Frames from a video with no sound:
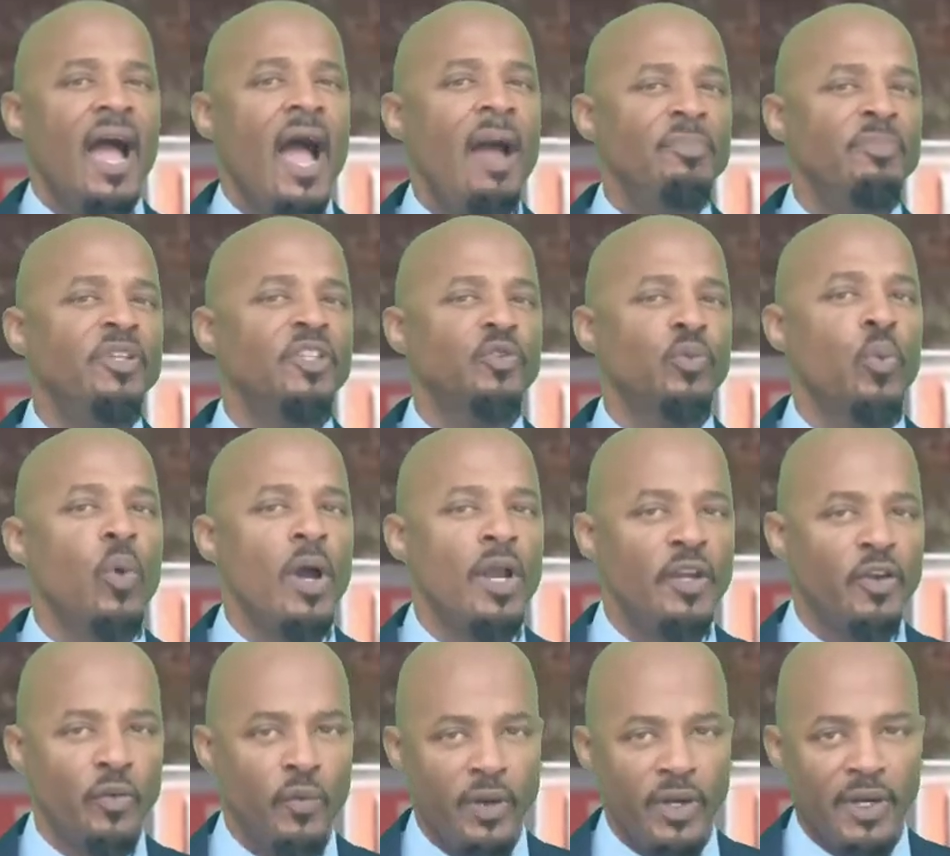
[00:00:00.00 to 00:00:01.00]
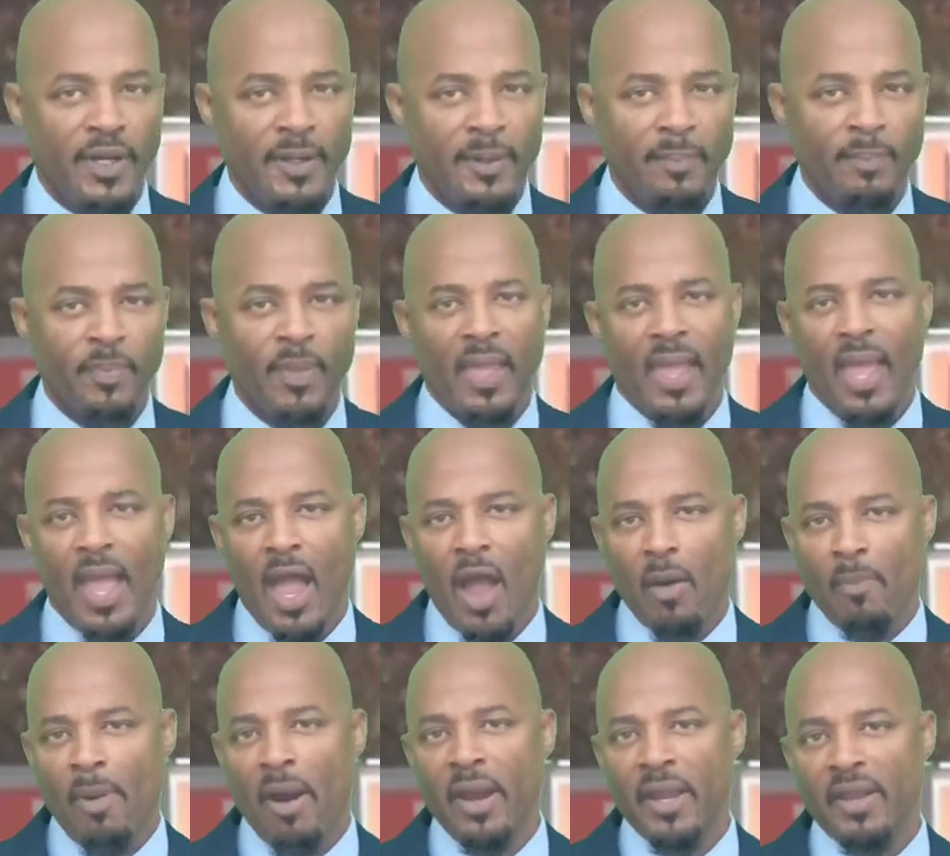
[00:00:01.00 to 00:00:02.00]
I'm just wondering
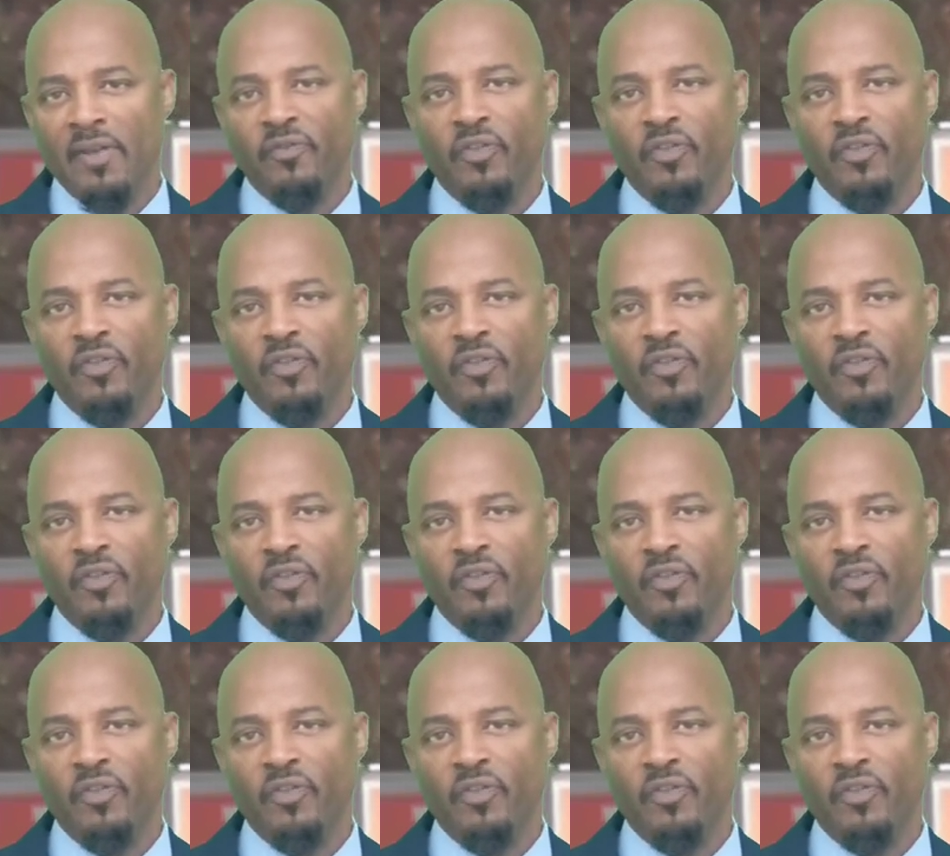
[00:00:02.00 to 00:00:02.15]
how my